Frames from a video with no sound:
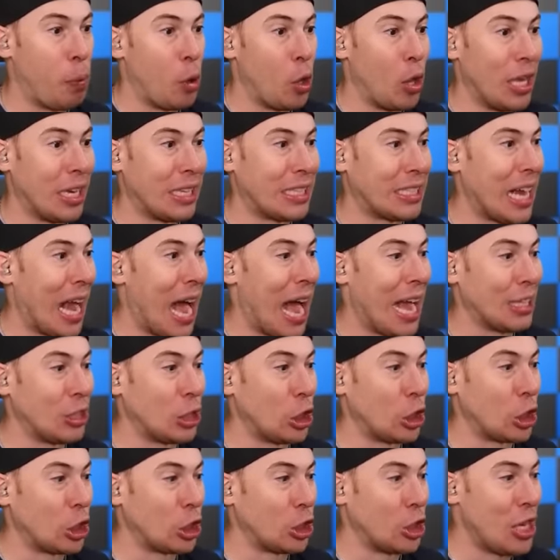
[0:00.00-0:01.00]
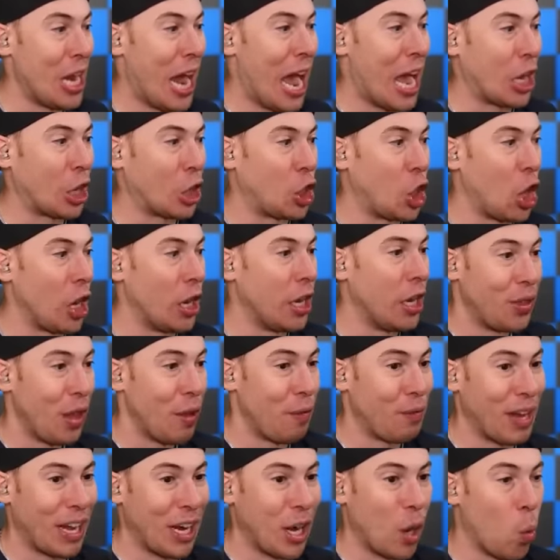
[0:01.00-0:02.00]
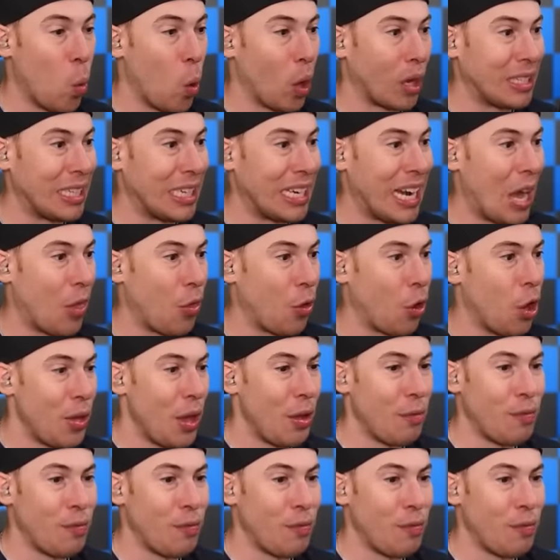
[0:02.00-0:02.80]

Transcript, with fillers: bullets, guys. This is not good. They've got to work together.